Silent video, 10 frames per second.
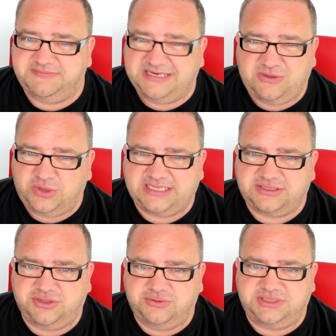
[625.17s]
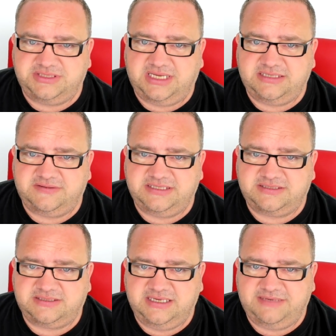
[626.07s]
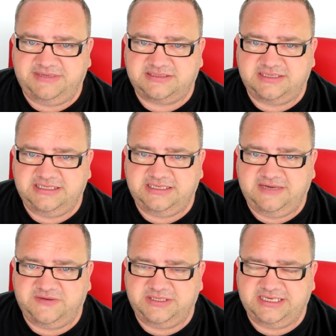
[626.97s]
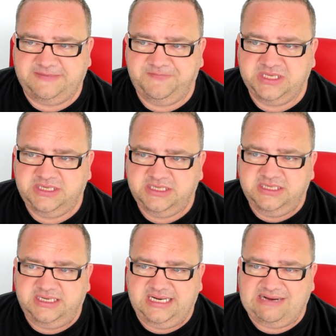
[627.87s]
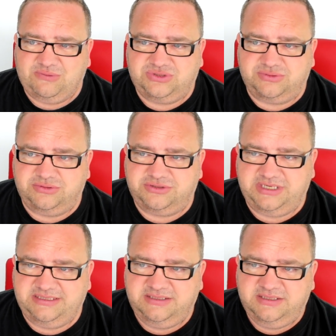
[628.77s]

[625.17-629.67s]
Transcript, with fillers: He's made a lot of excuses ahead of this game, hasn't he? The Everton game. And I was wondering,